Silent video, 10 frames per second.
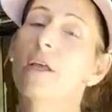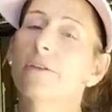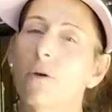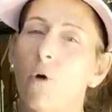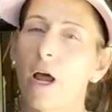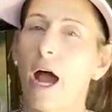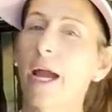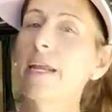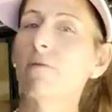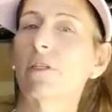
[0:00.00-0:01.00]
So what
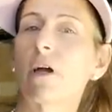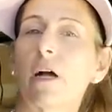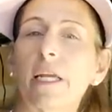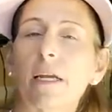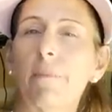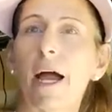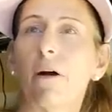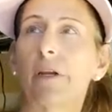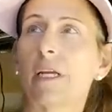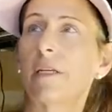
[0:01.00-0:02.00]
Heidi was talking
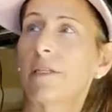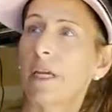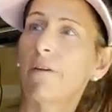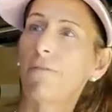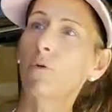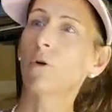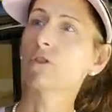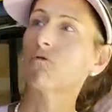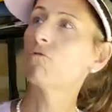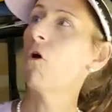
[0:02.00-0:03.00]
about is if you were
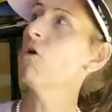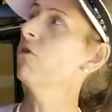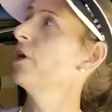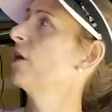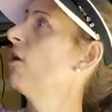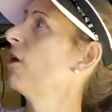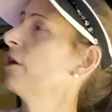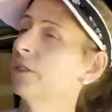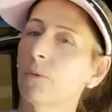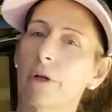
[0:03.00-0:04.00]
to roll the
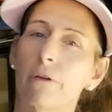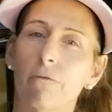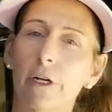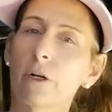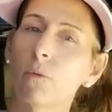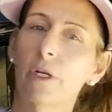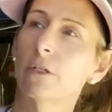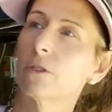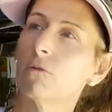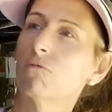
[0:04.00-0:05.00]
car to where the rear
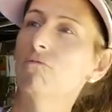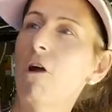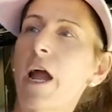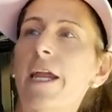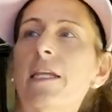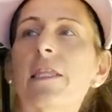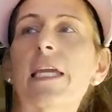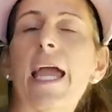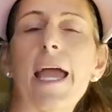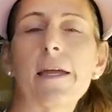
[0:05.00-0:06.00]
wheels are right at
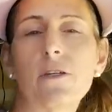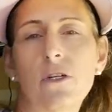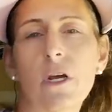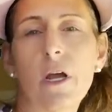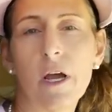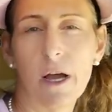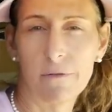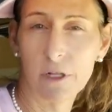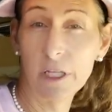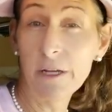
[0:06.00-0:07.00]
the edge
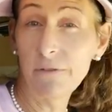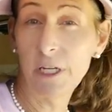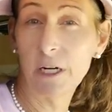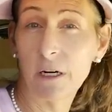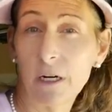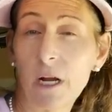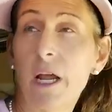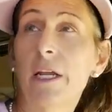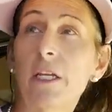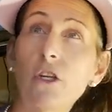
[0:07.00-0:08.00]
of the lift here,
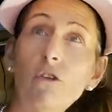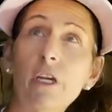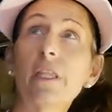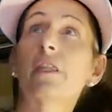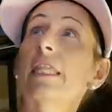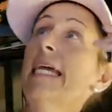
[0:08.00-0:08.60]
you can